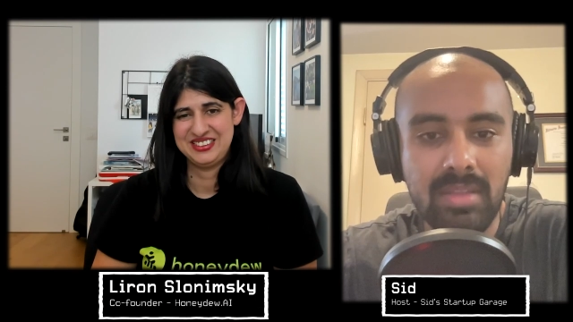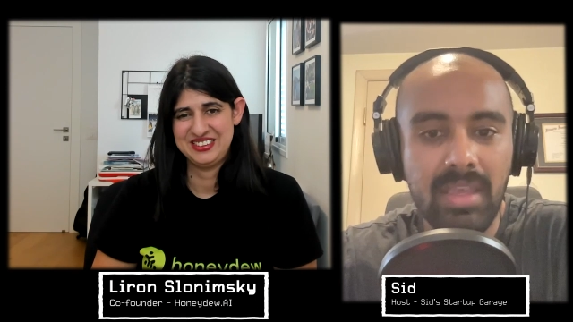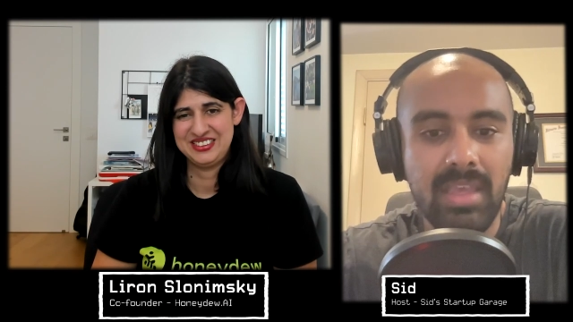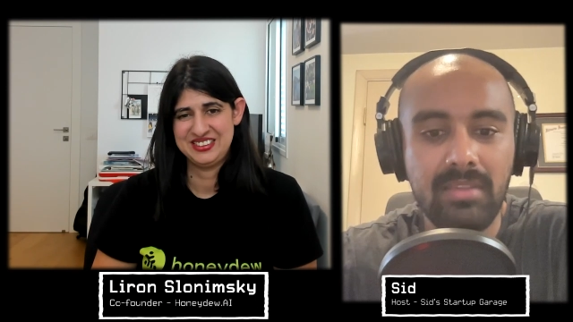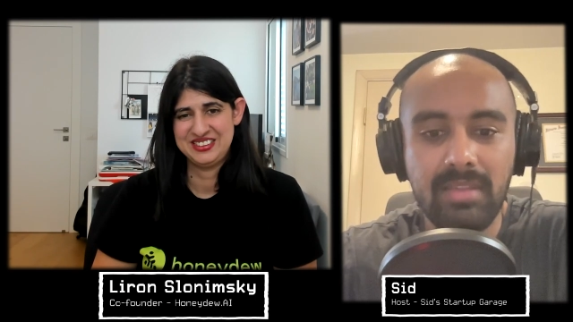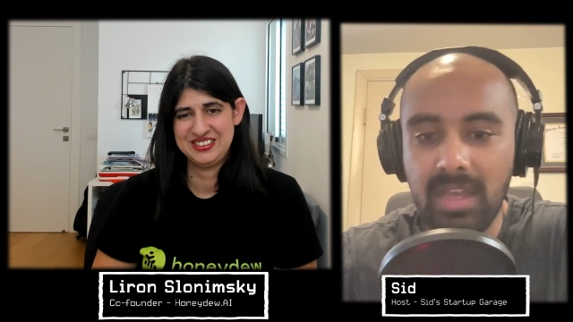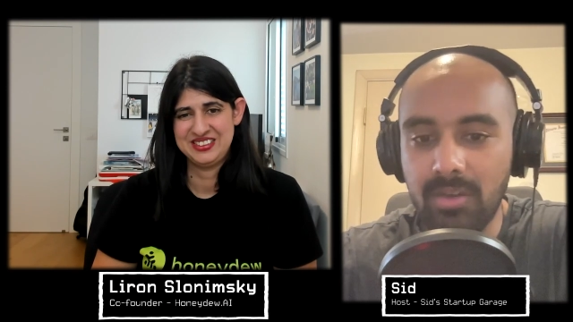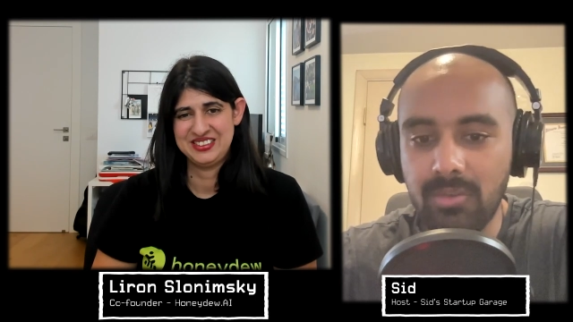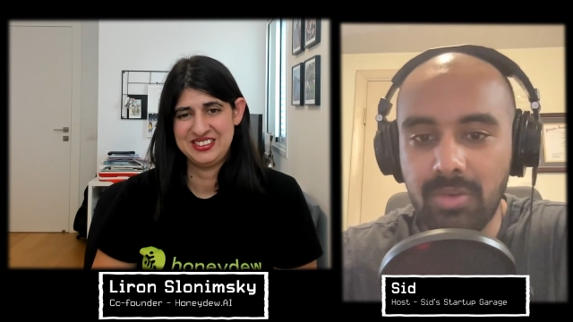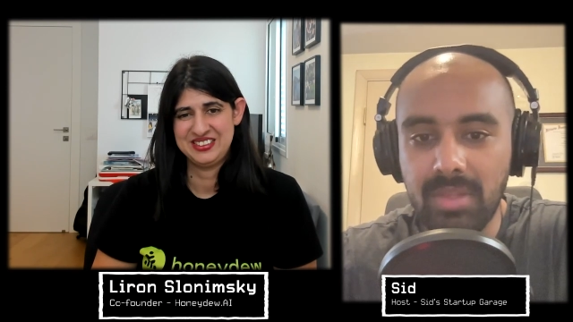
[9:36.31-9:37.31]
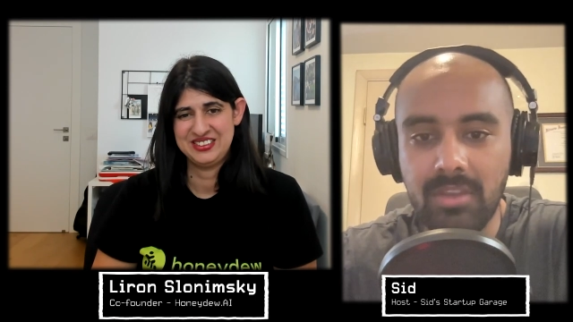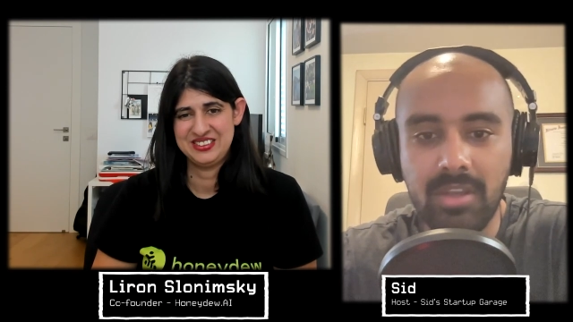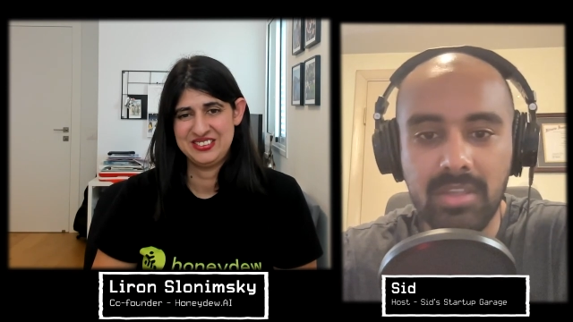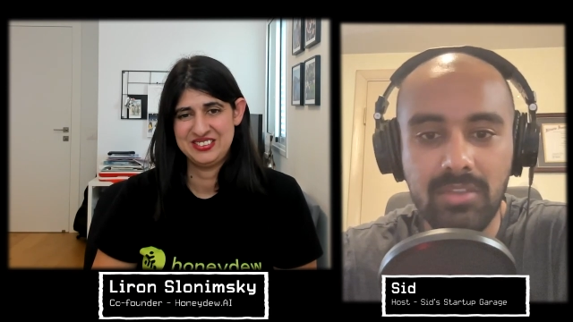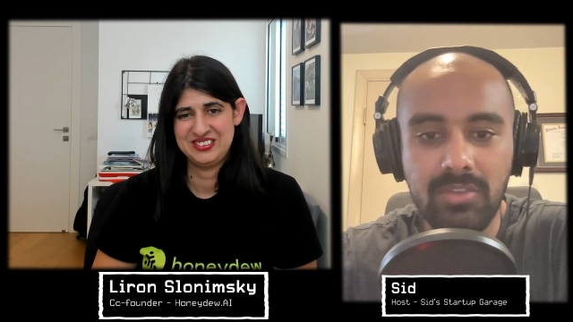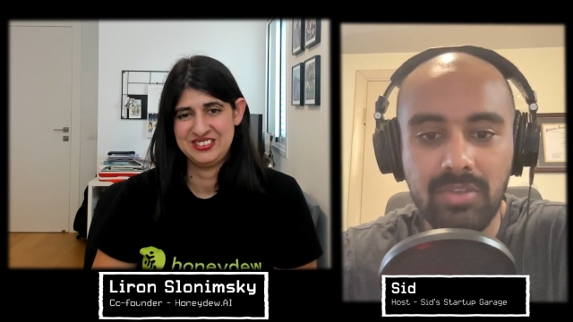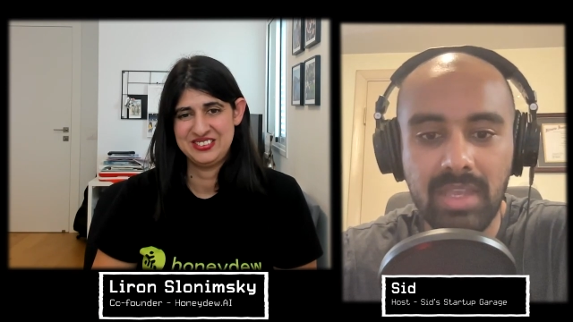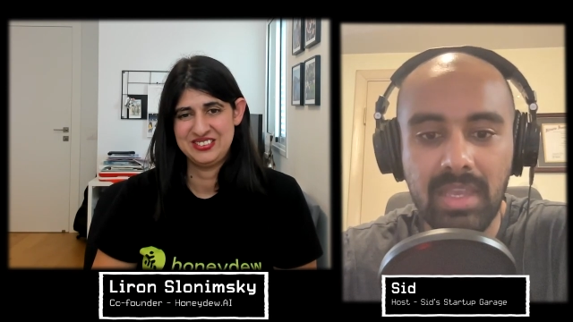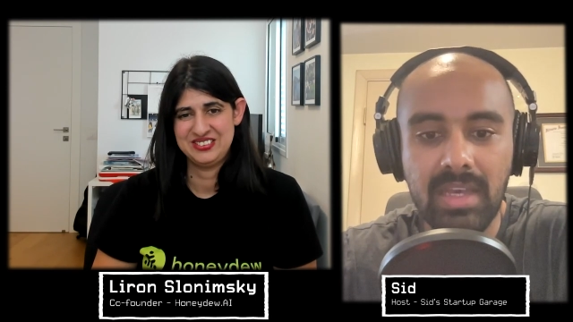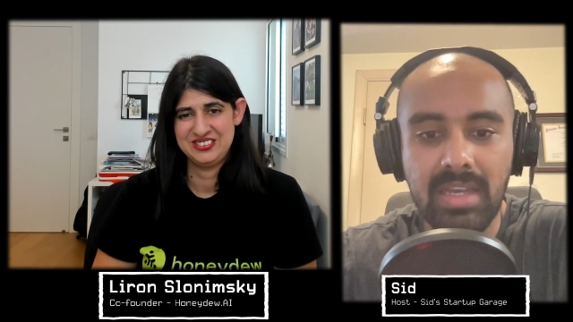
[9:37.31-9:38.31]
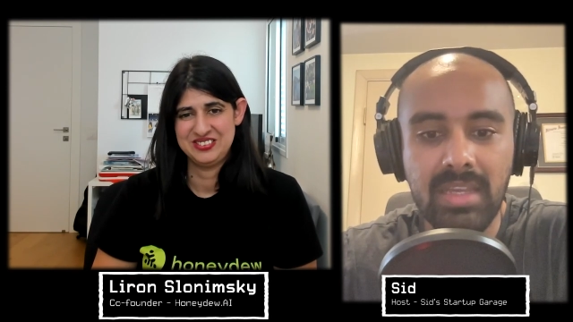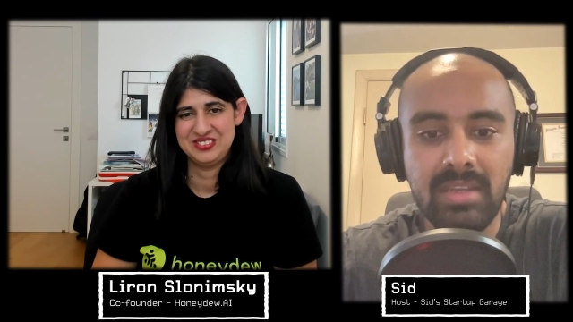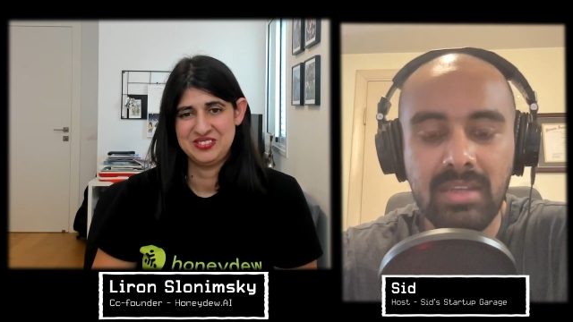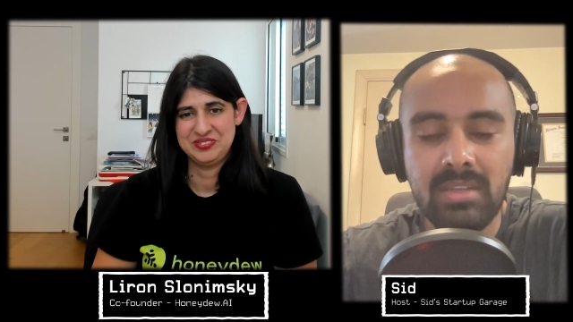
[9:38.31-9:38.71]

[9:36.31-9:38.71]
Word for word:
Speaker 1: and now you're at Honeydew AI.